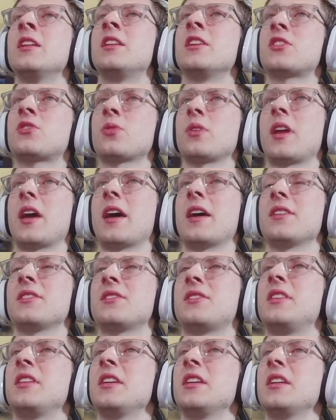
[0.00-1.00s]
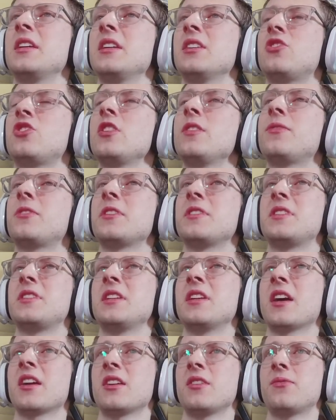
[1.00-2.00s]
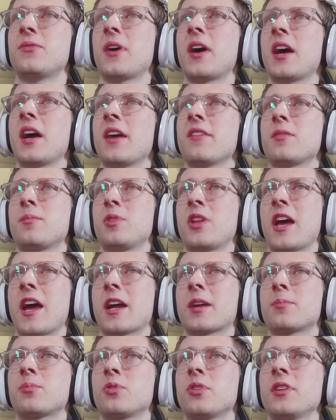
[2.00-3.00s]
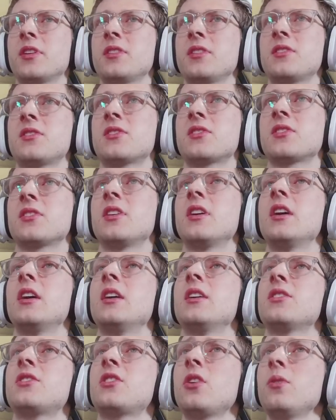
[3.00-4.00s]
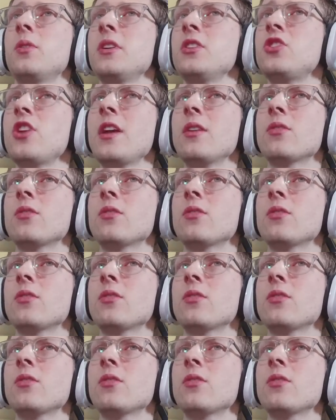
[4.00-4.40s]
This one has the Chieftain T95, the Black Prince. So in